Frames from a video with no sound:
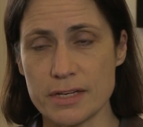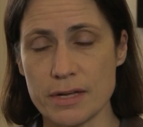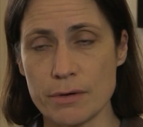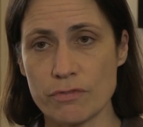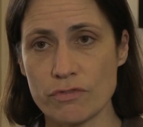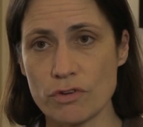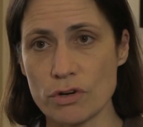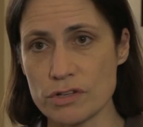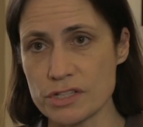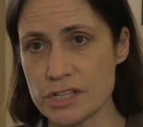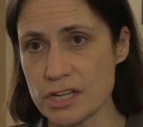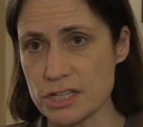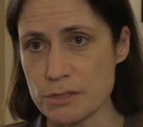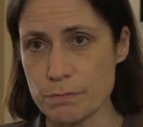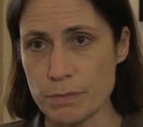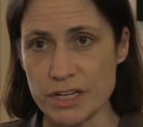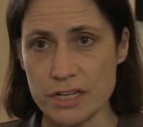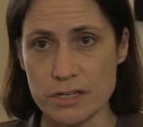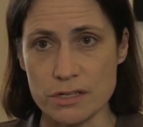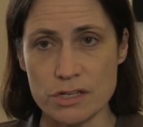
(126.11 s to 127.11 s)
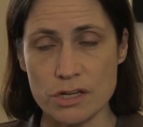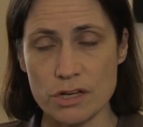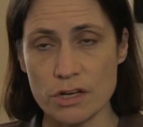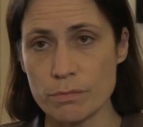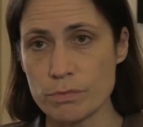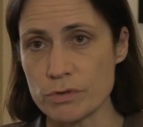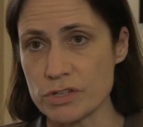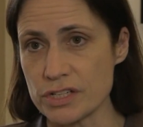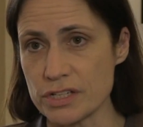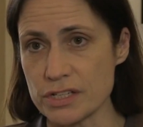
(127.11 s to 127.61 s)
Now, of course, that's been
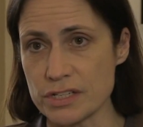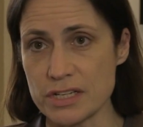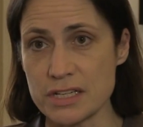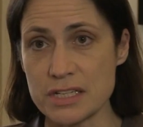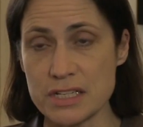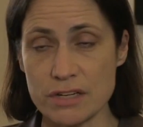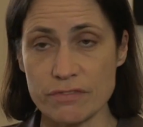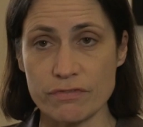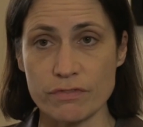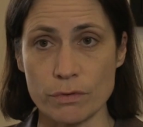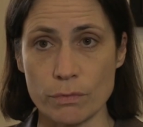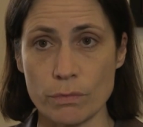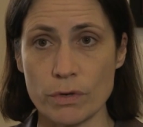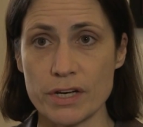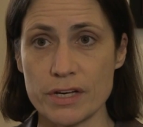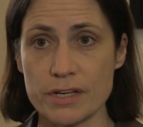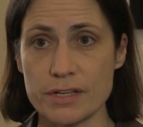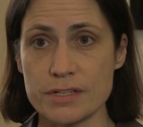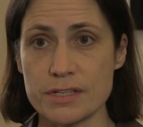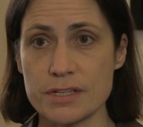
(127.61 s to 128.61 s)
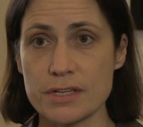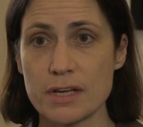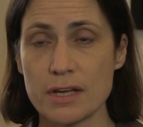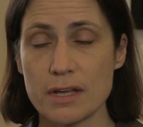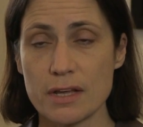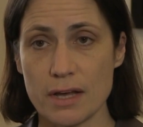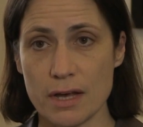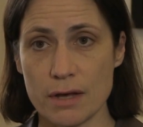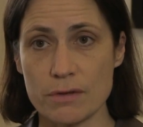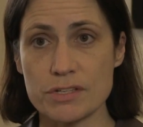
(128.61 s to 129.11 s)
interpreted in different ways
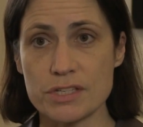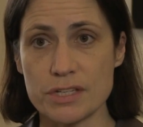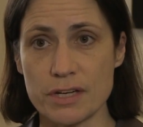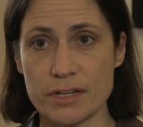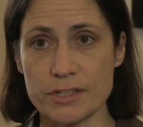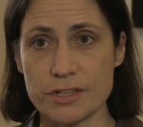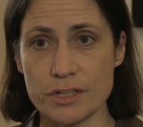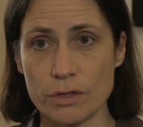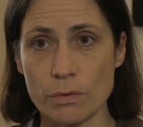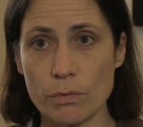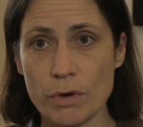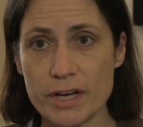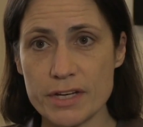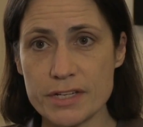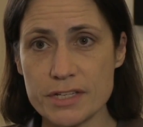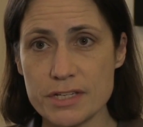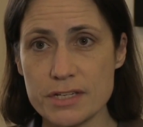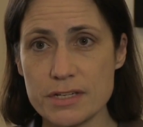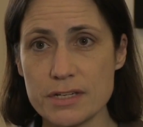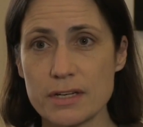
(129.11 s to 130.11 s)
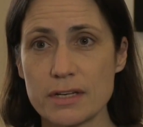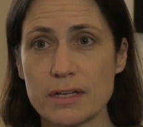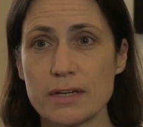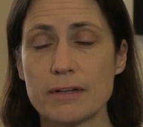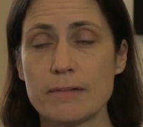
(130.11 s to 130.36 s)
outside in the West,